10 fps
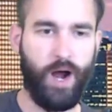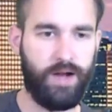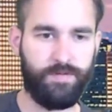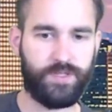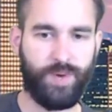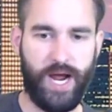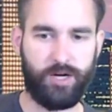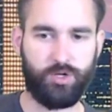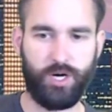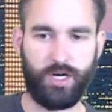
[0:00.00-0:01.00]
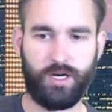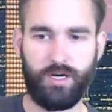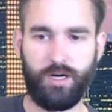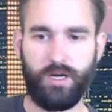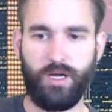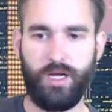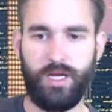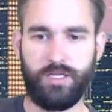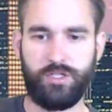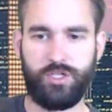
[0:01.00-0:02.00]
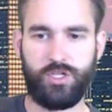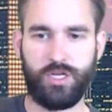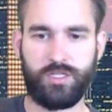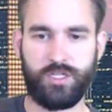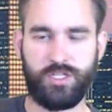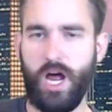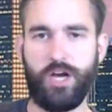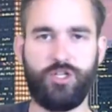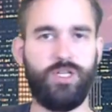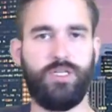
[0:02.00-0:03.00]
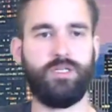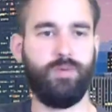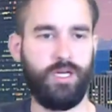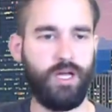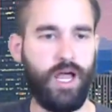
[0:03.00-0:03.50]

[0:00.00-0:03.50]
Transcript: Ryan Fitzpatrick is just astonishing to me.